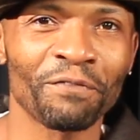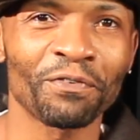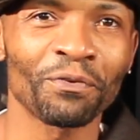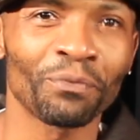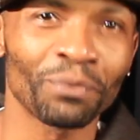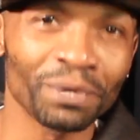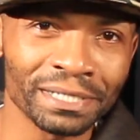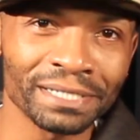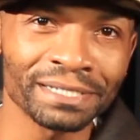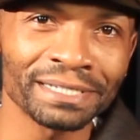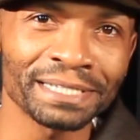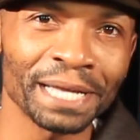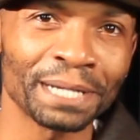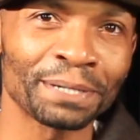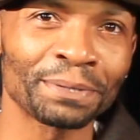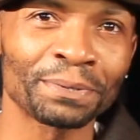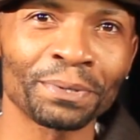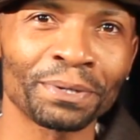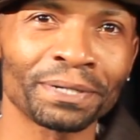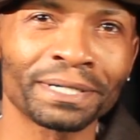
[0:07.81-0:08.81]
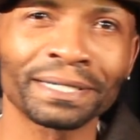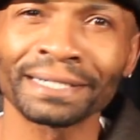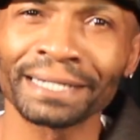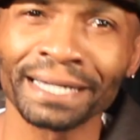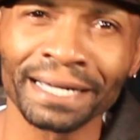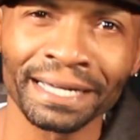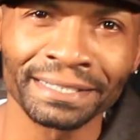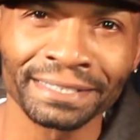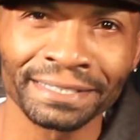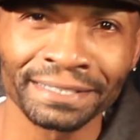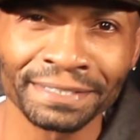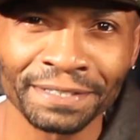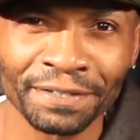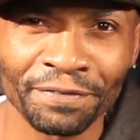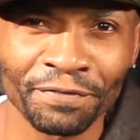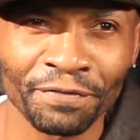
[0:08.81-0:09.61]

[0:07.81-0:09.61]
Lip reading: from Winston-Salem, North Carolina,